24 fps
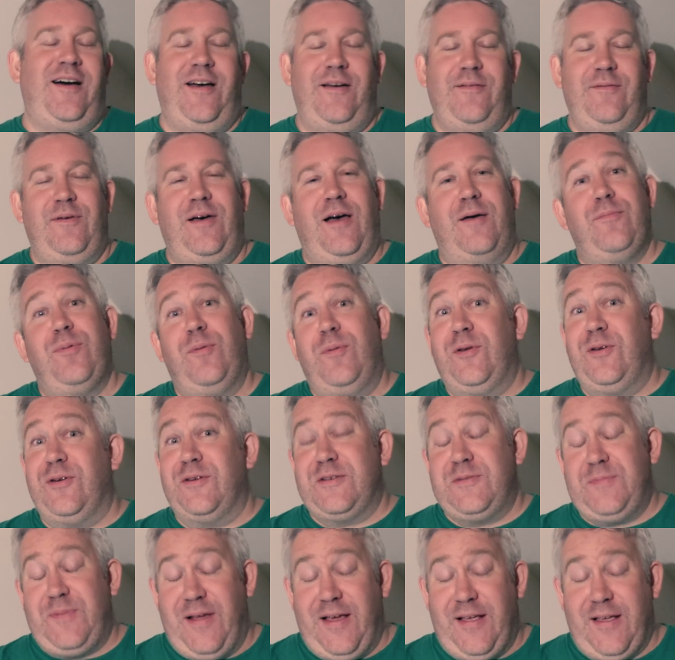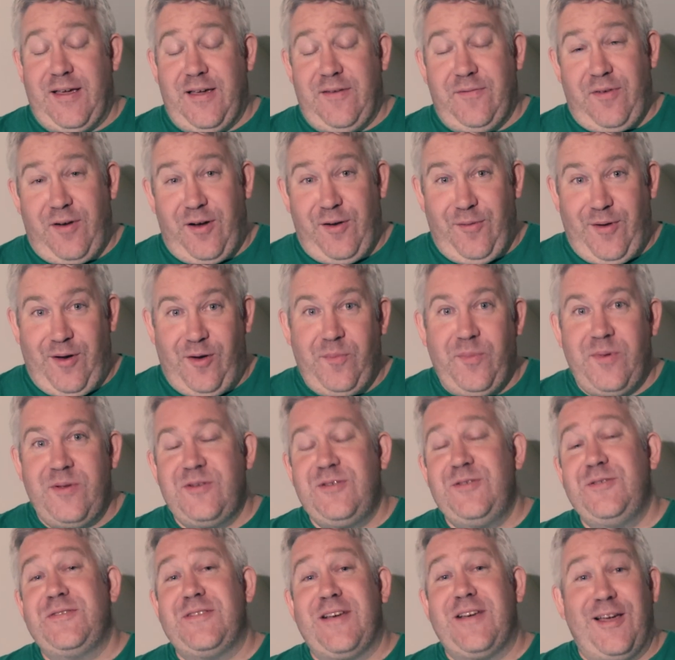I'm probably not explaining it very well,
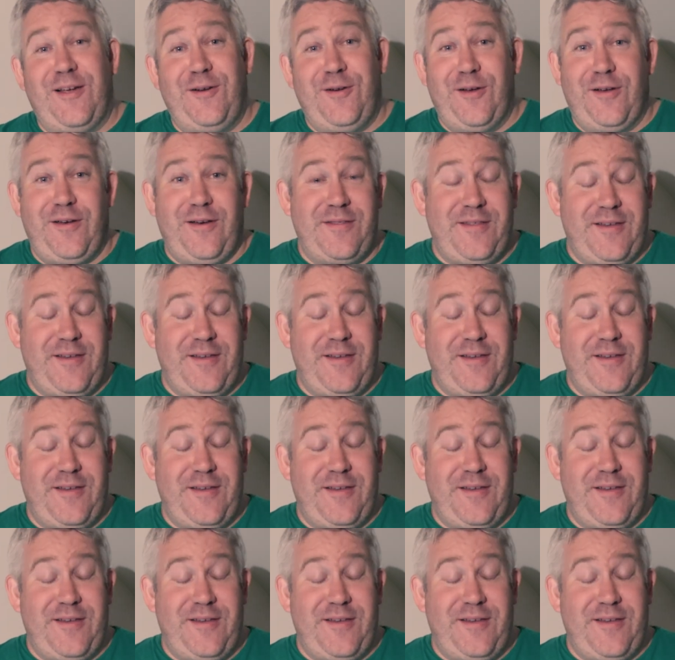but do take a look.